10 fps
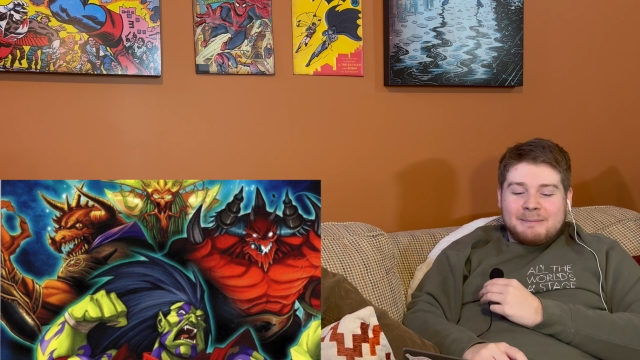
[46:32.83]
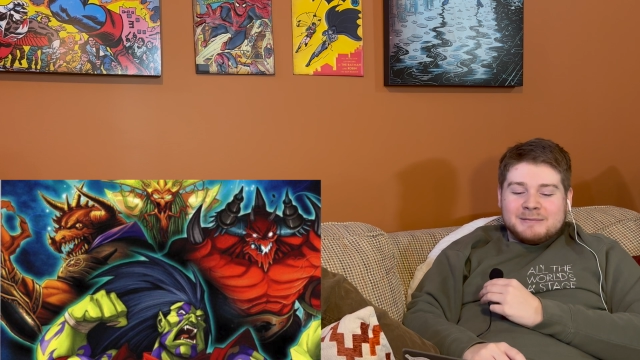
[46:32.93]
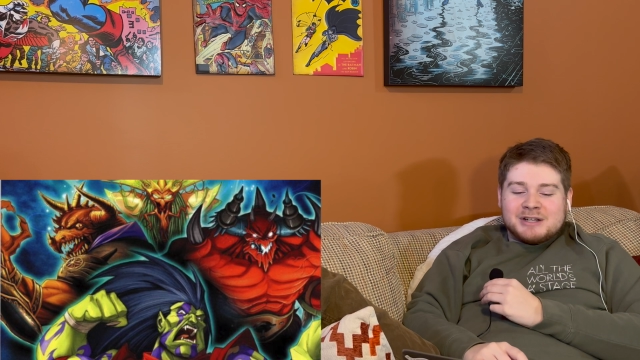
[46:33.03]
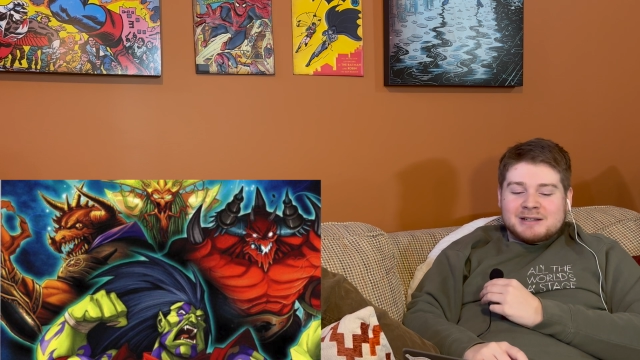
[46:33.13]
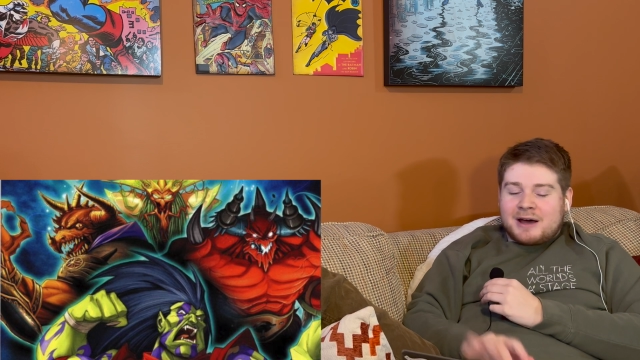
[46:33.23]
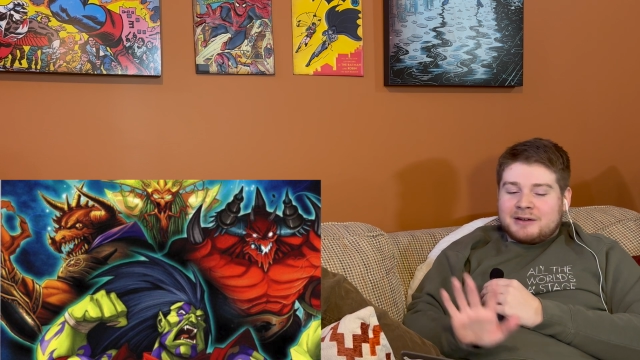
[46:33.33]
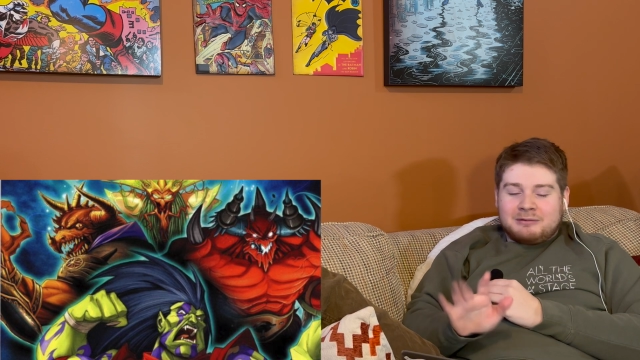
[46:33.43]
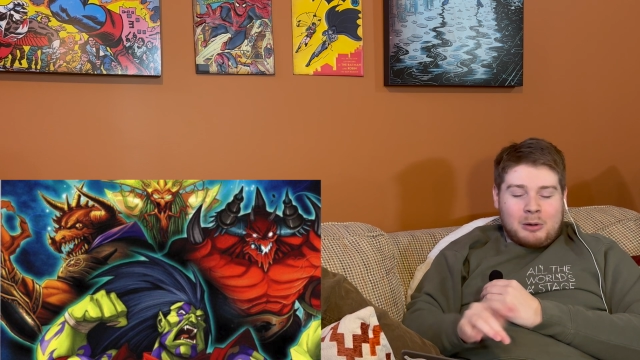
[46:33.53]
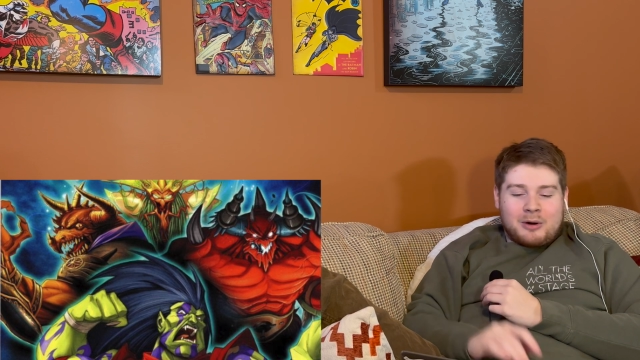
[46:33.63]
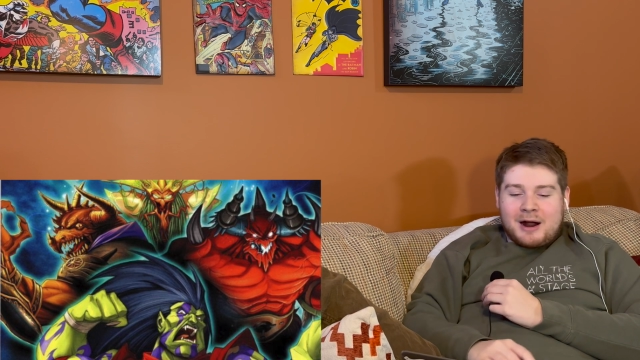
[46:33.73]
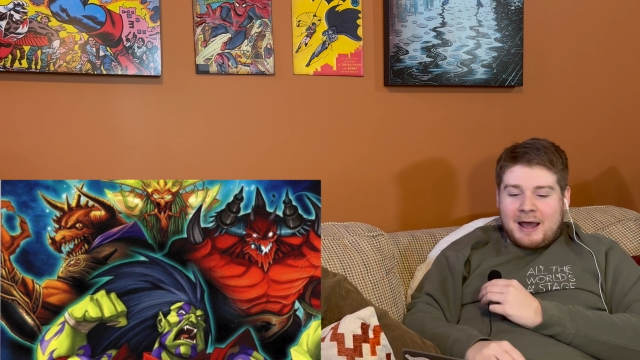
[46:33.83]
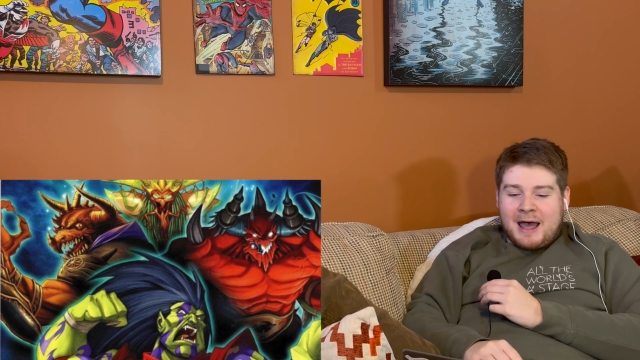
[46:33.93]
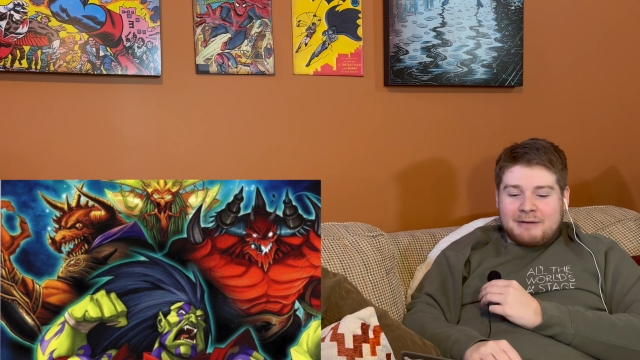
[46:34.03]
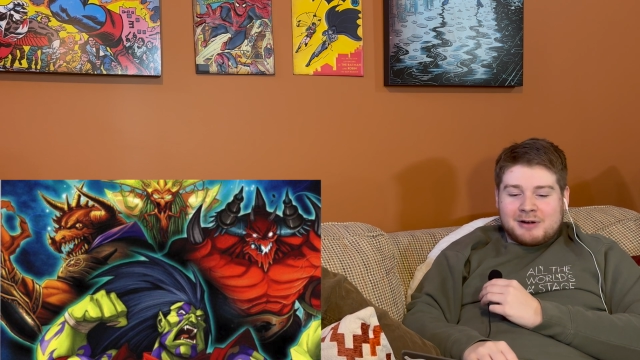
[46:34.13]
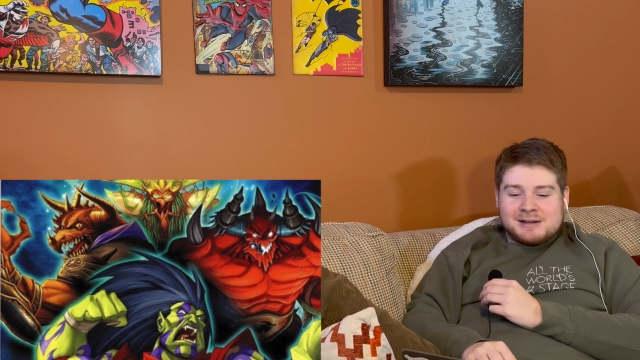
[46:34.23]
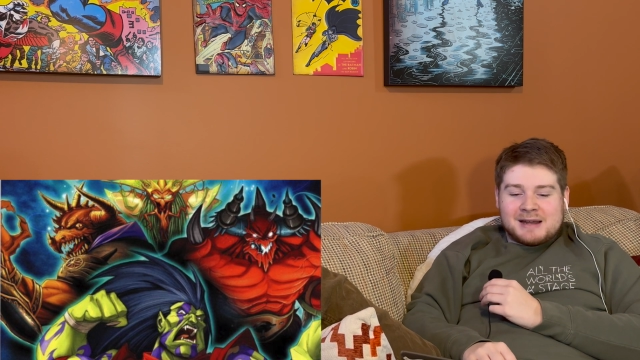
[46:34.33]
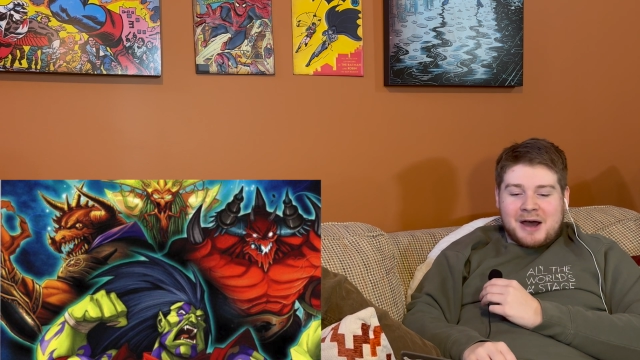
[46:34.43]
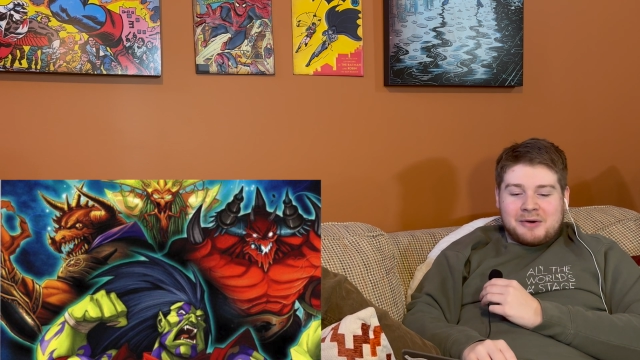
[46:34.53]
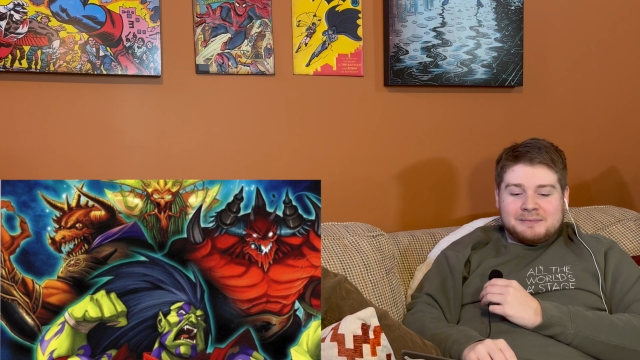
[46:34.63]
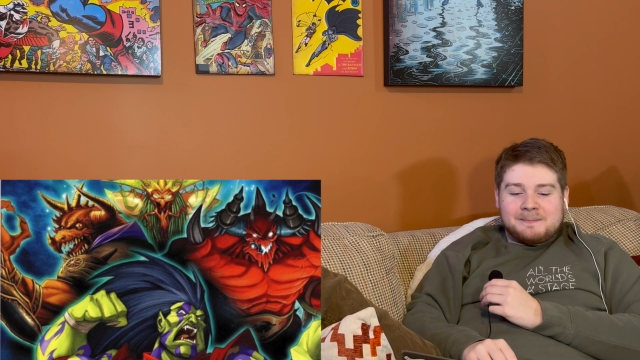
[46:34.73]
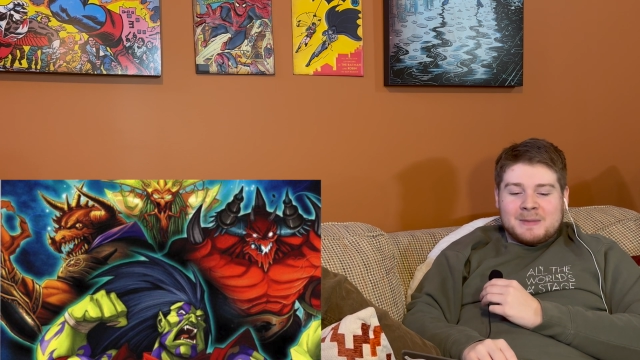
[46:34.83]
Just other lore I have written down.